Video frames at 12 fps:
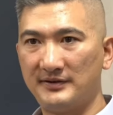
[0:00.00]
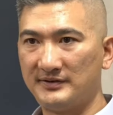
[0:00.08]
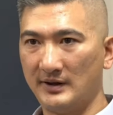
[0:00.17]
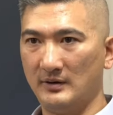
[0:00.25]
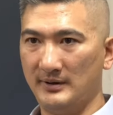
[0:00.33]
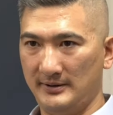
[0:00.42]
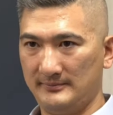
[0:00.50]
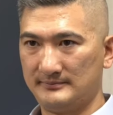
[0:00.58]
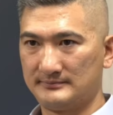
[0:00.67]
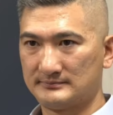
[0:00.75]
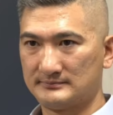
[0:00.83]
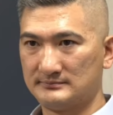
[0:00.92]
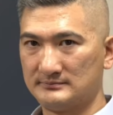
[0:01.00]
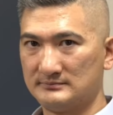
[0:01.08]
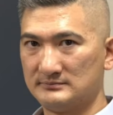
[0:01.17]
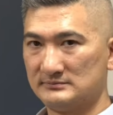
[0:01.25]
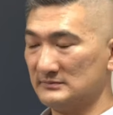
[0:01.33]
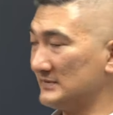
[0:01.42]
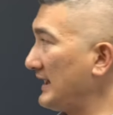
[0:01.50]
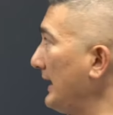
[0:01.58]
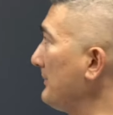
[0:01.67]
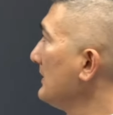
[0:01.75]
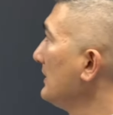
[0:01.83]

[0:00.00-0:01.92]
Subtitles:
settlement. Okay?